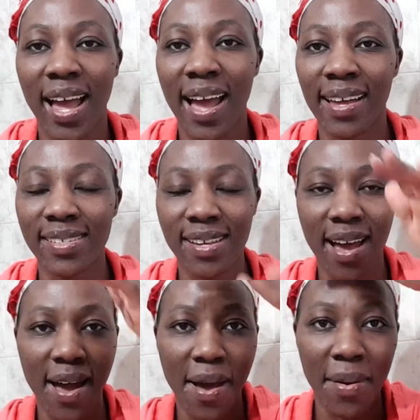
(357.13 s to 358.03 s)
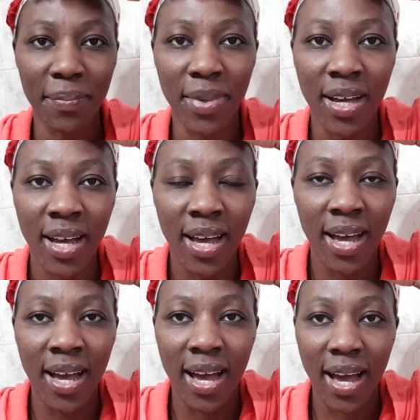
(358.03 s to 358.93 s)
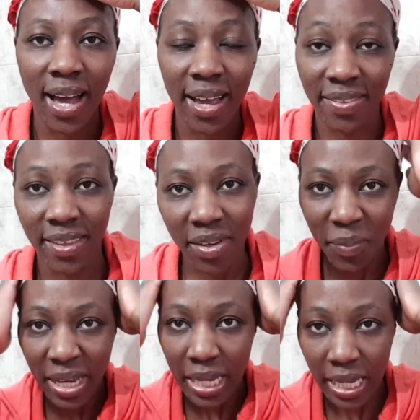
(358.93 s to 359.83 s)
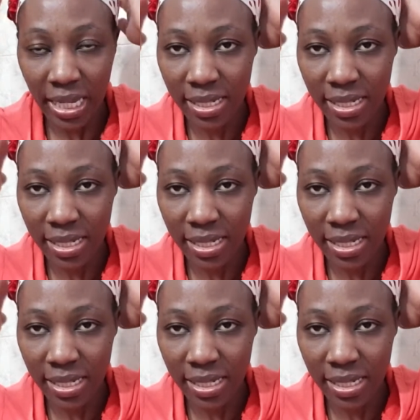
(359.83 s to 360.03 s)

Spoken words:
and I think my hair